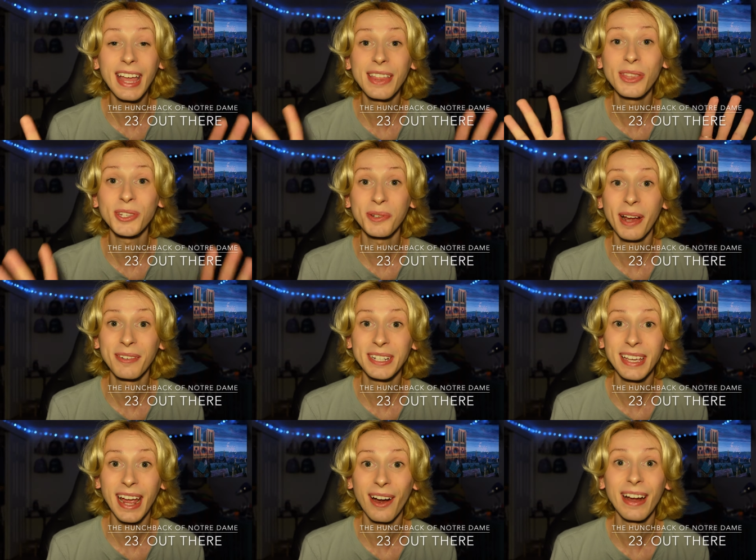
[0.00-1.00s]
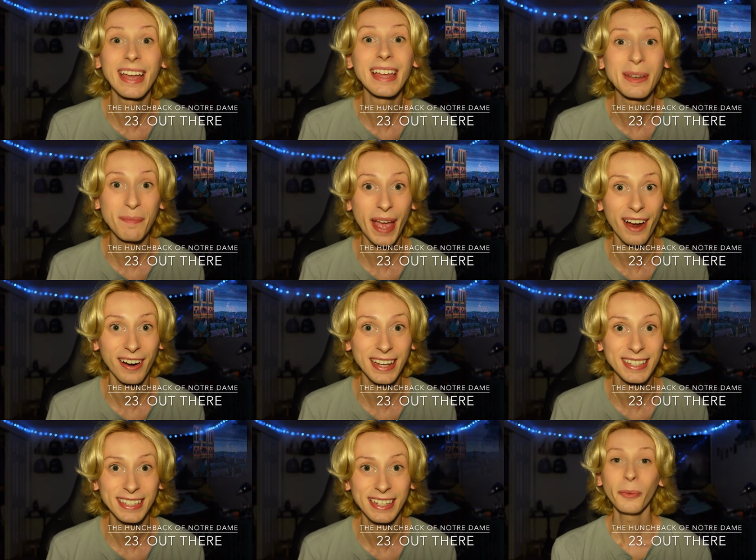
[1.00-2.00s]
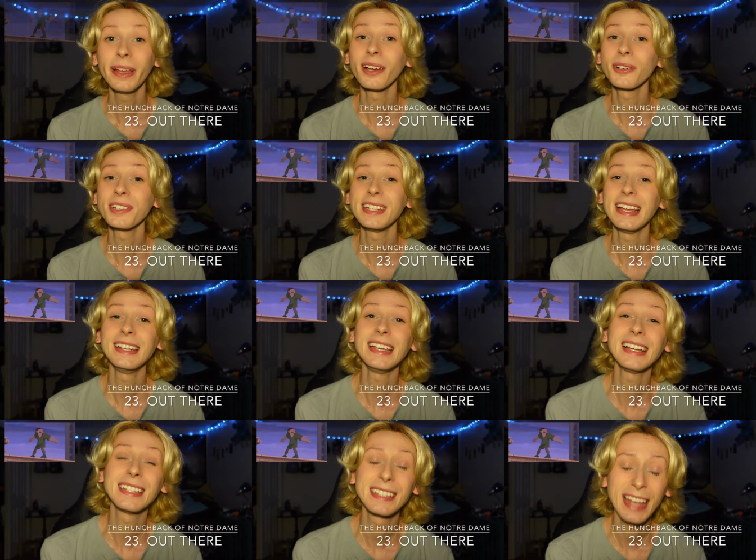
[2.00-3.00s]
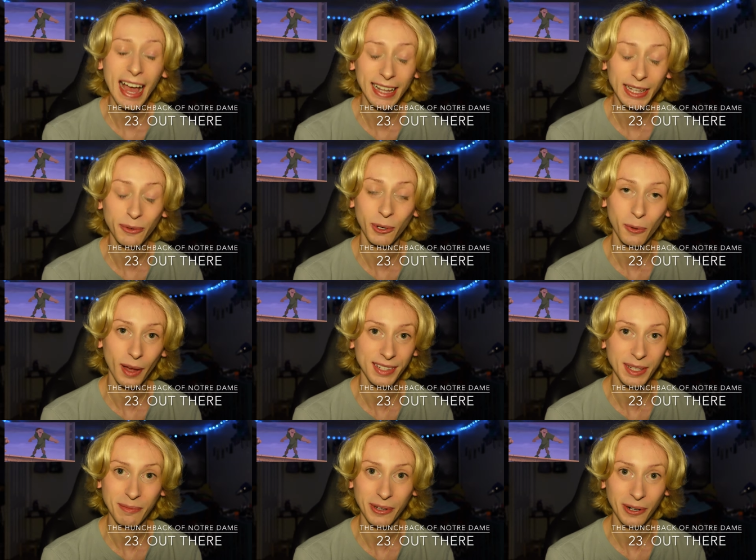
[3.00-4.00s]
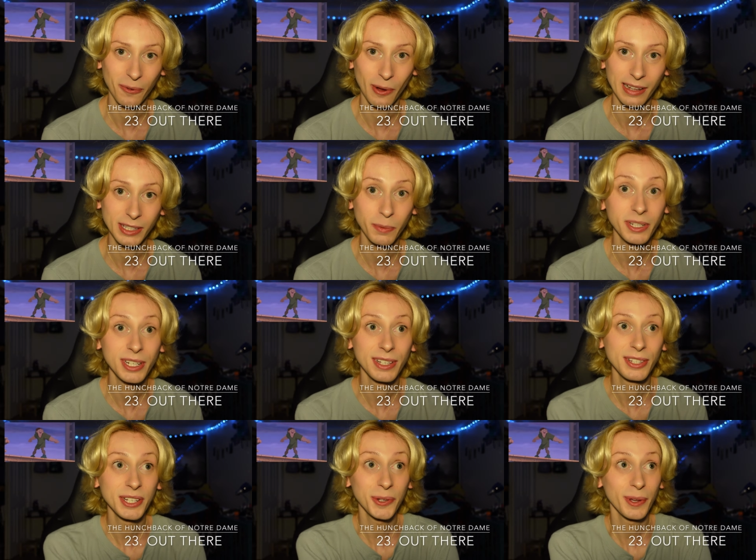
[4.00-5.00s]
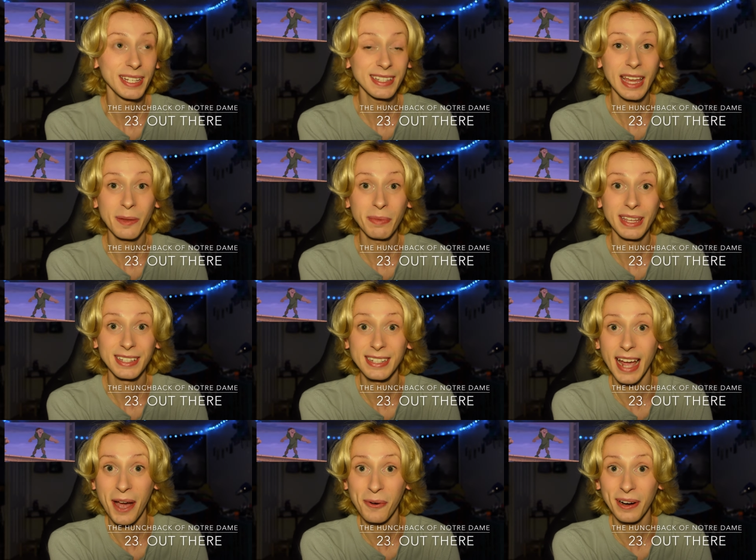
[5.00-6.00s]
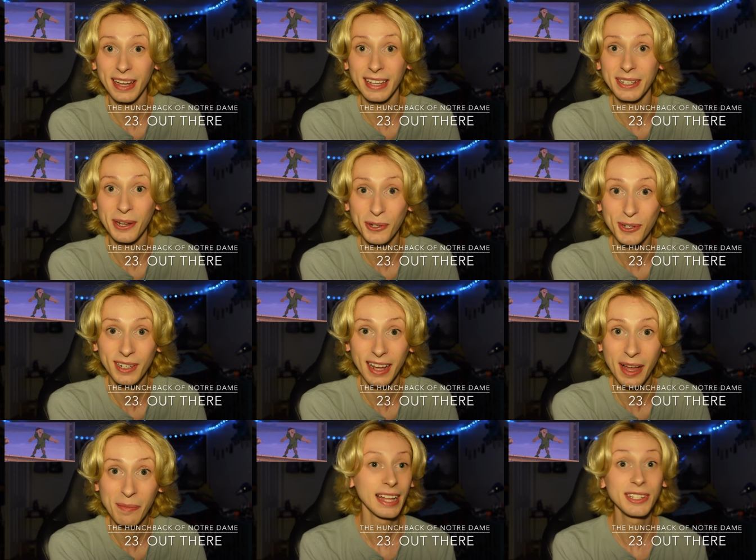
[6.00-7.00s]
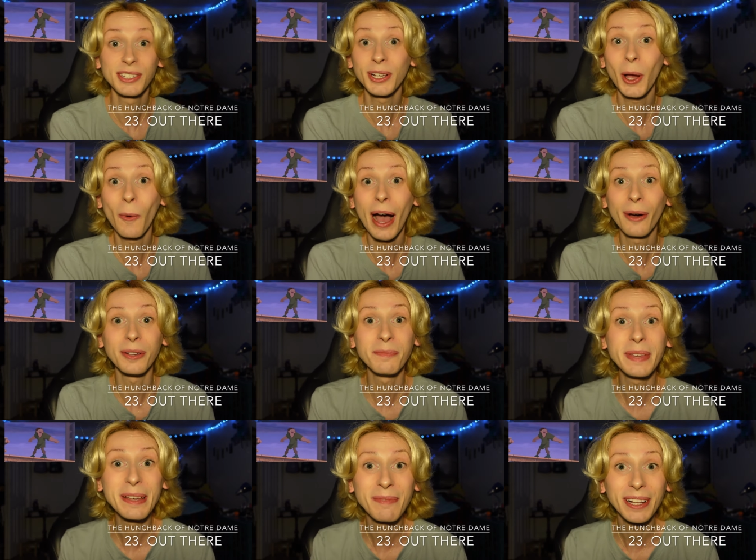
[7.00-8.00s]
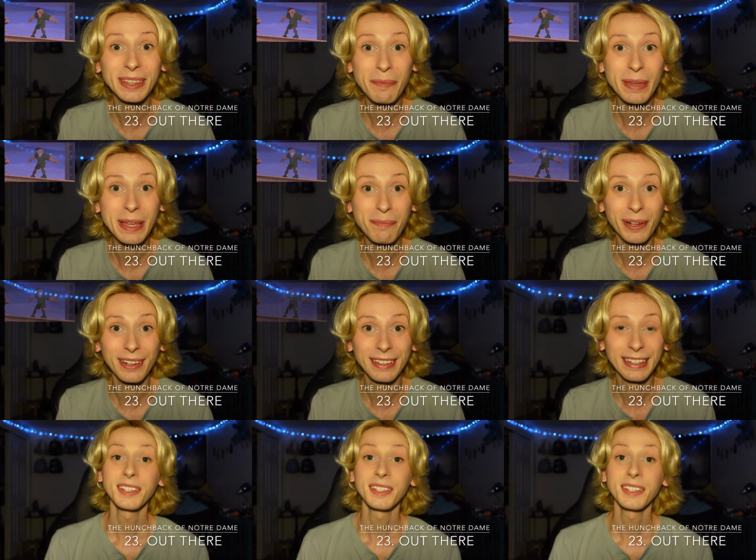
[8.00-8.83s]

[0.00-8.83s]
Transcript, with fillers: and the surrounding area in Paris. We understand exactly what Quasimodo wants, which is to escape his tower in Notre-Dame and to go out and be among the people.